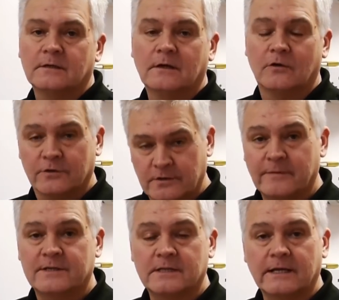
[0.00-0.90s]
on a
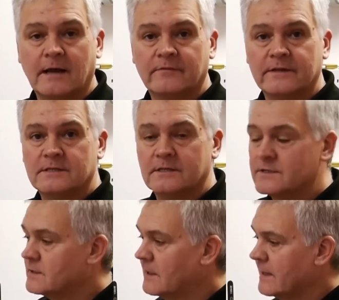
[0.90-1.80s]
domestic Unvented
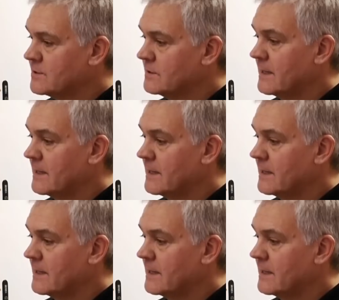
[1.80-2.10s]
installation.